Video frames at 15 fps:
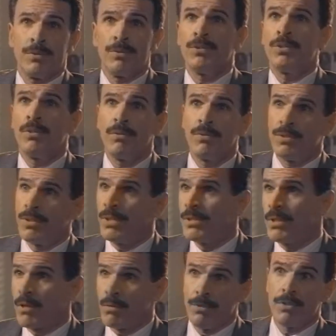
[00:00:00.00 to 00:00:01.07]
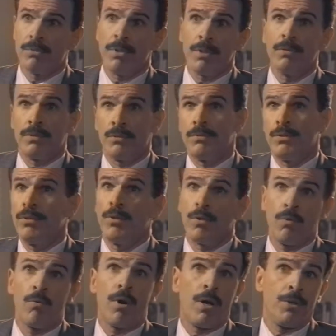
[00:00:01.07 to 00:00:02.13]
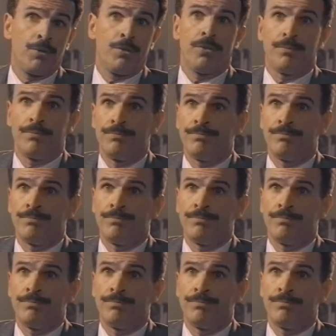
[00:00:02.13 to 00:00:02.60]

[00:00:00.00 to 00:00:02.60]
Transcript: to show Cesar or Mr. Littleton took your watch,